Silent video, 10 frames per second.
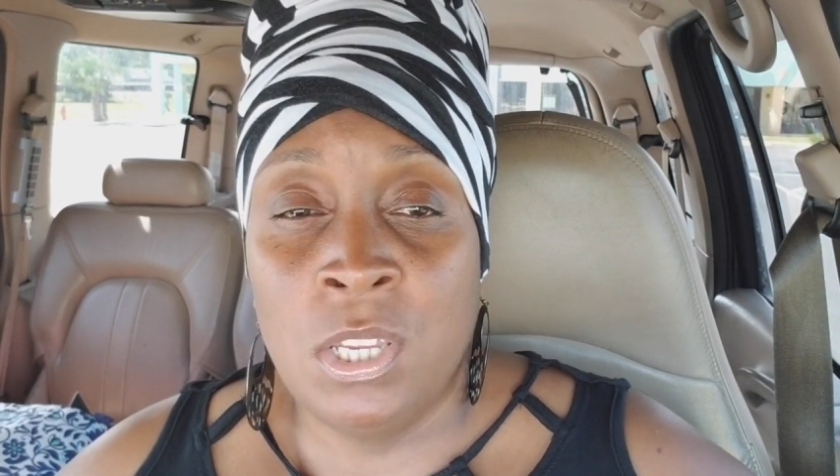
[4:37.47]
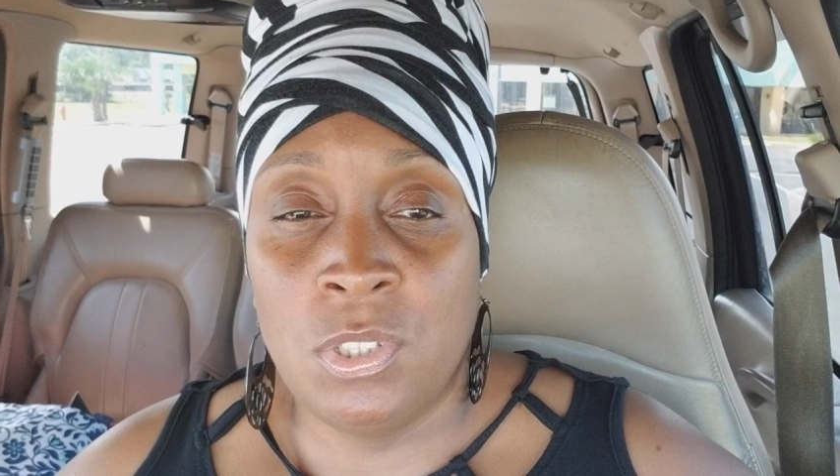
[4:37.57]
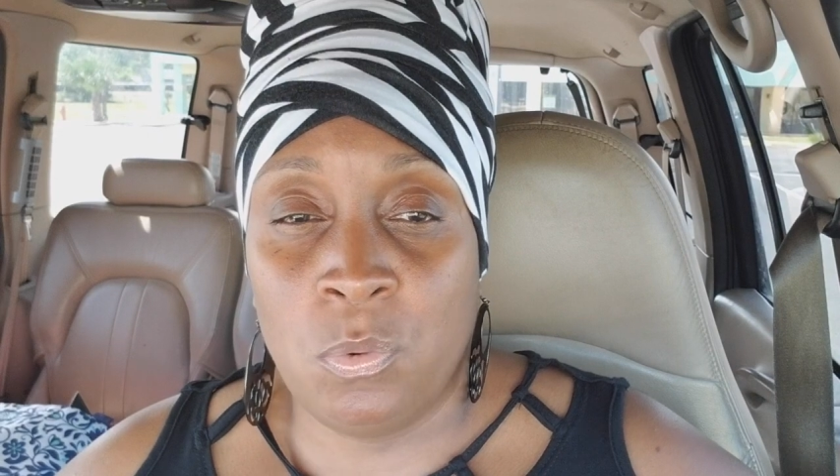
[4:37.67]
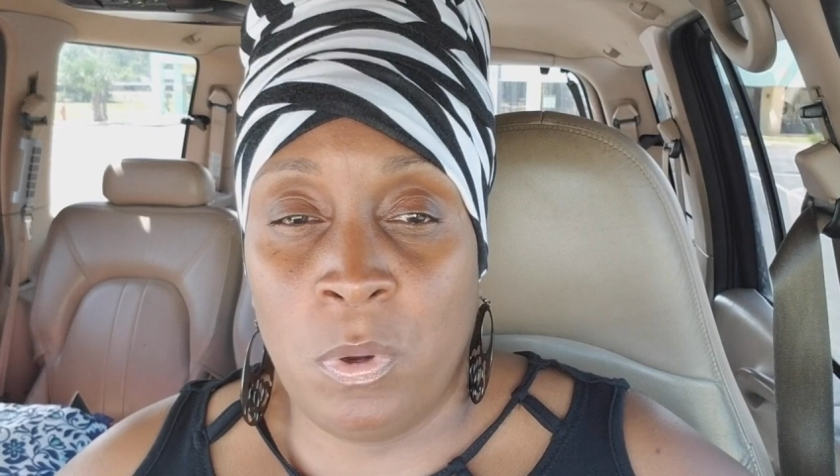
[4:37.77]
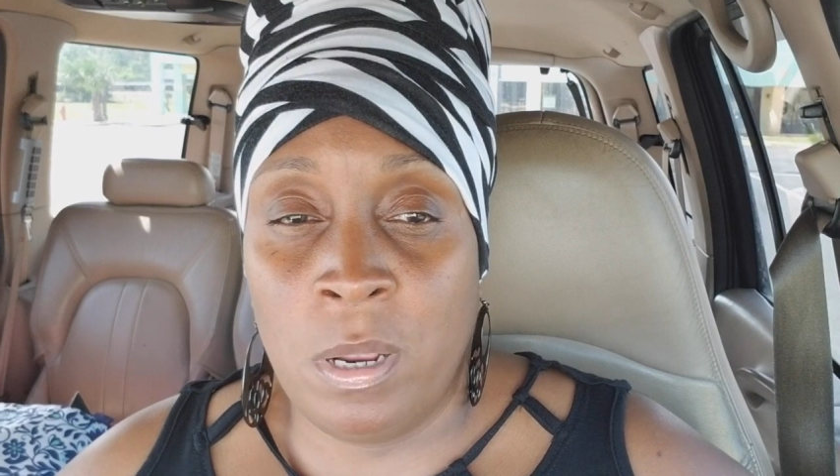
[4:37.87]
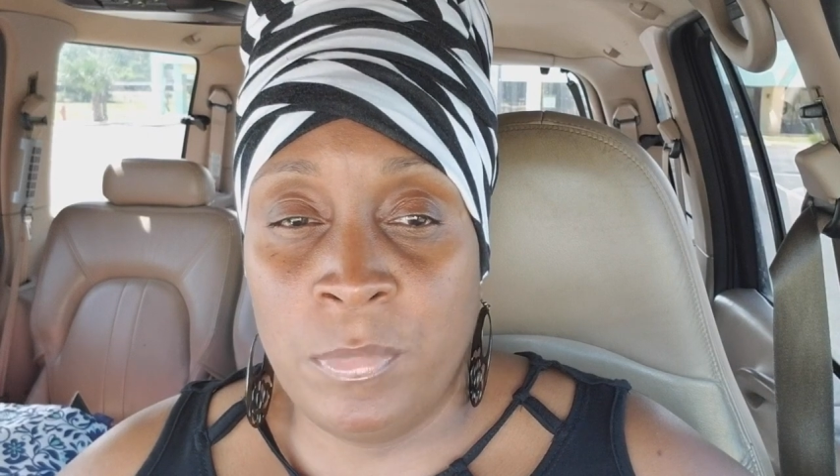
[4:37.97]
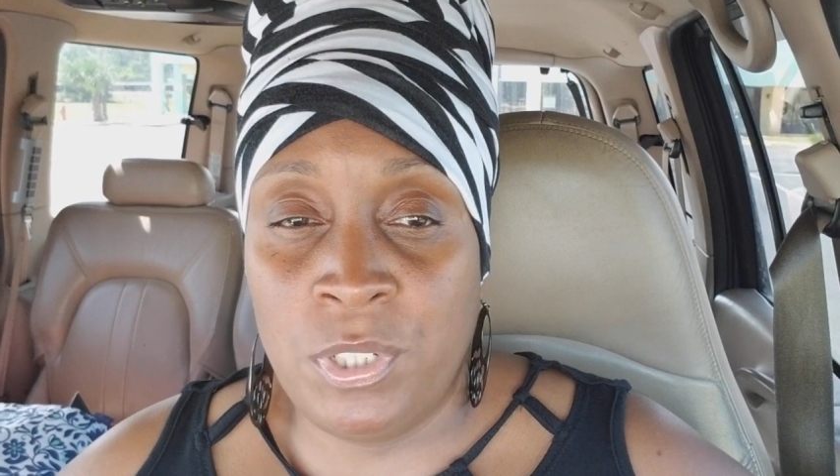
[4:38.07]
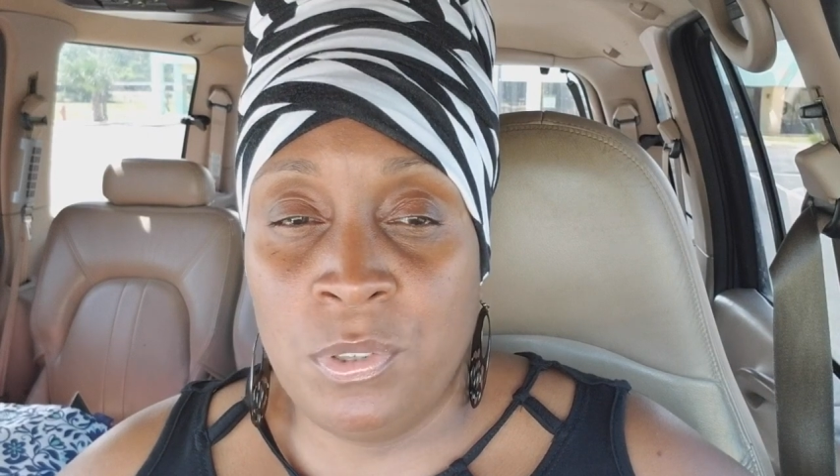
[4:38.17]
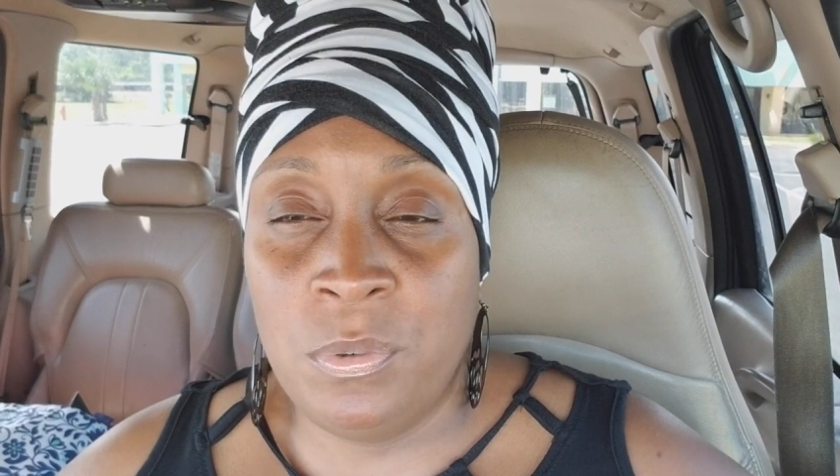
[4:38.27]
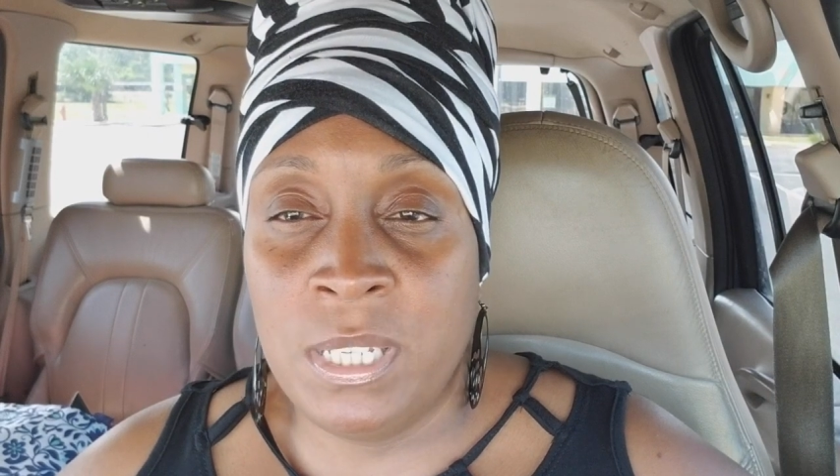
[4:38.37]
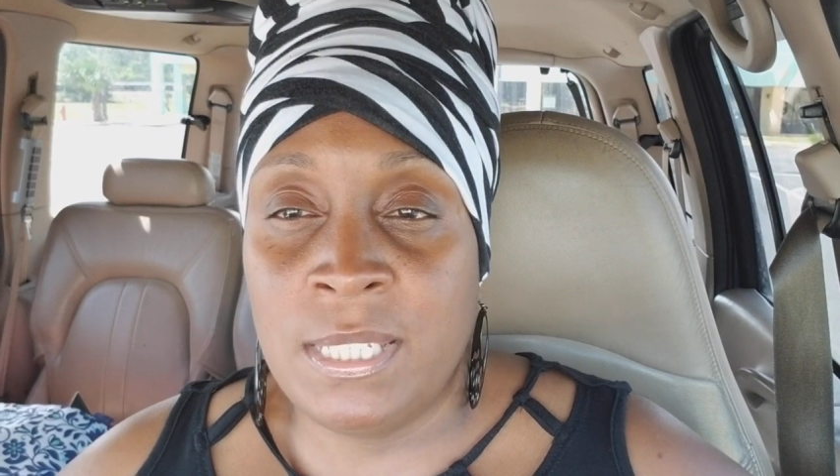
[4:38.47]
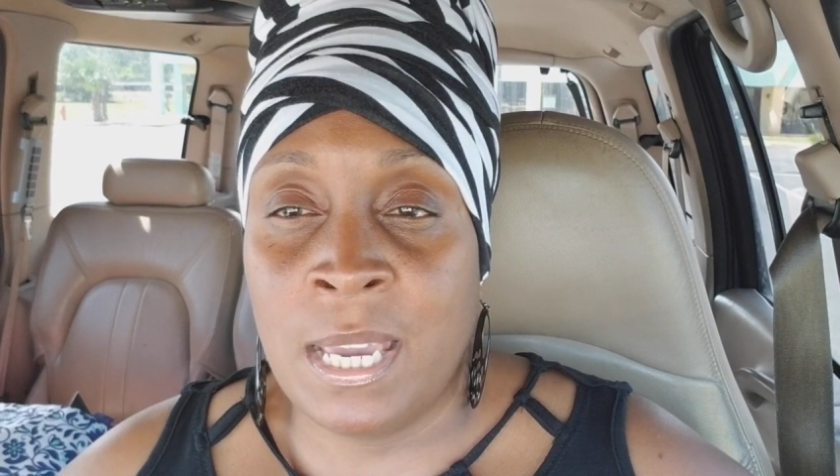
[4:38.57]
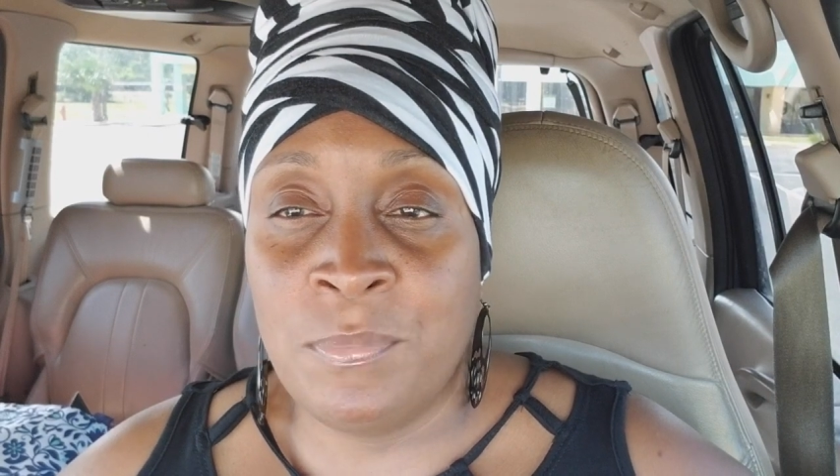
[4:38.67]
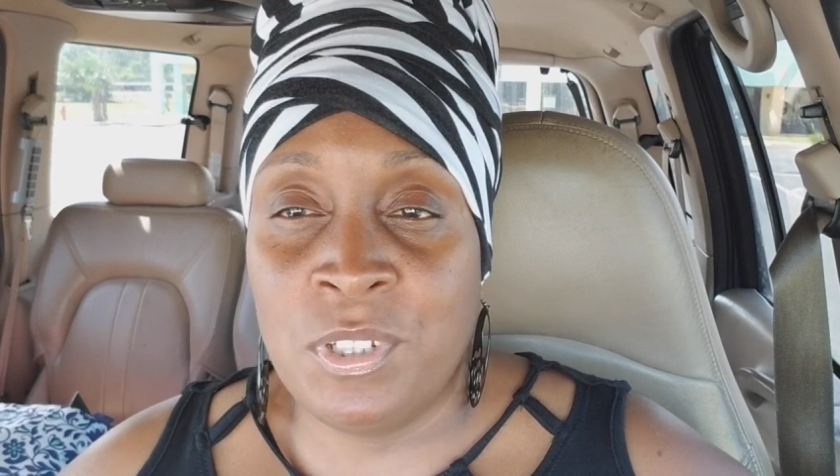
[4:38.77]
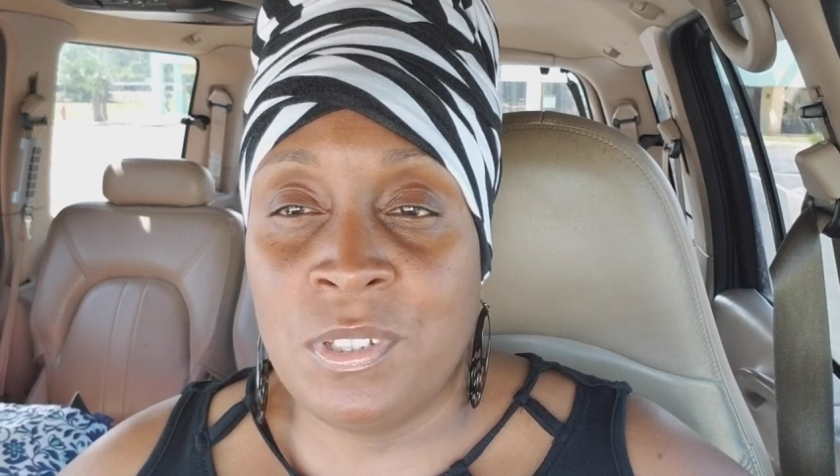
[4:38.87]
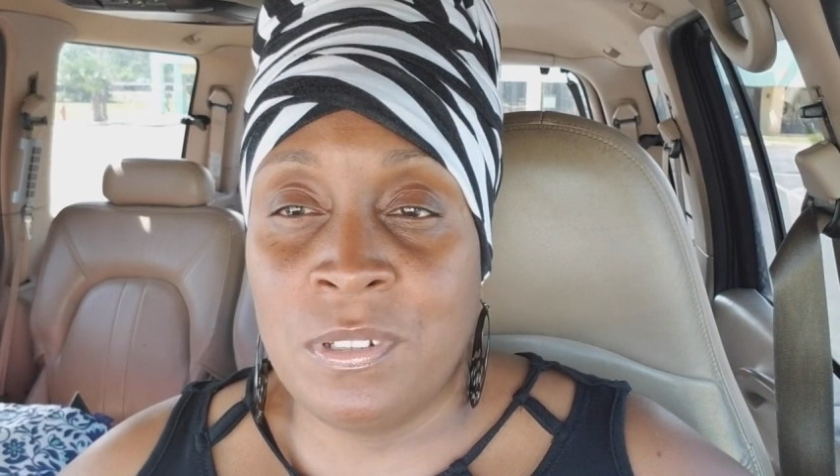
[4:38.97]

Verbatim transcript: So what I'm going to do is I'm just